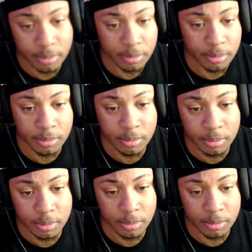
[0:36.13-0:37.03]
Why?
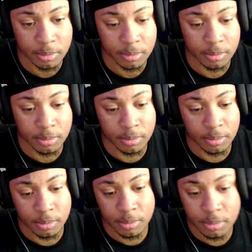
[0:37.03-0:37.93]
Can I tell you why?
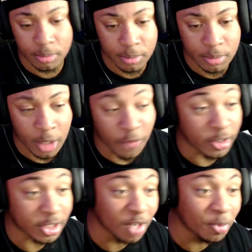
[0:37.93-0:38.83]
Yeah. For the
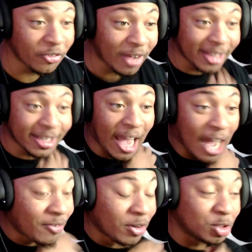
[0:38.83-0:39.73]
simple fact that I've
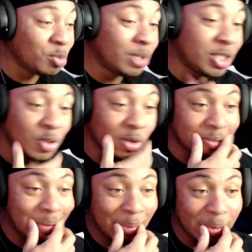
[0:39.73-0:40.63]
heard too many stories
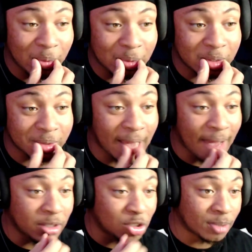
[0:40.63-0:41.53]
about people having
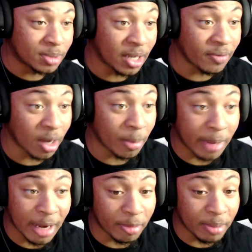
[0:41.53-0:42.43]
trips and never come,
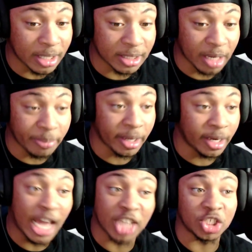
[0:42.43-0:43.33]
never being the same again.
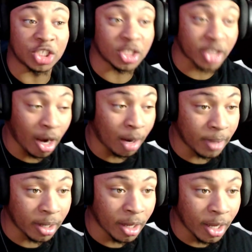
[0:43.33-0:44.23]
That shit has scared me.
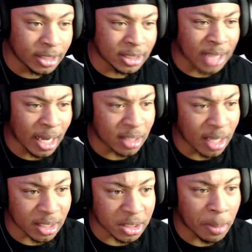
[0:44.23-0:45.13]
Cause it's
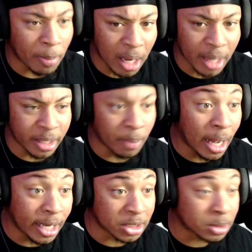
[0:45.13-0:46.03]
psychedelic. Is your mind. Your mind
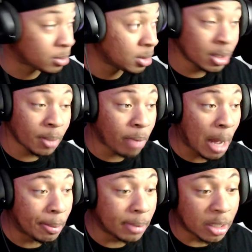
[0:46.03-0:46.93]
is
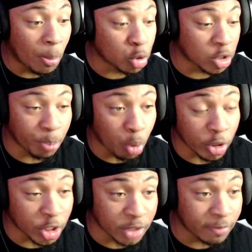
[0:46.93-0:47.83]
probably the most important
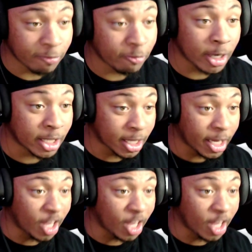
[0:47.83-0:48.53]
fucking thing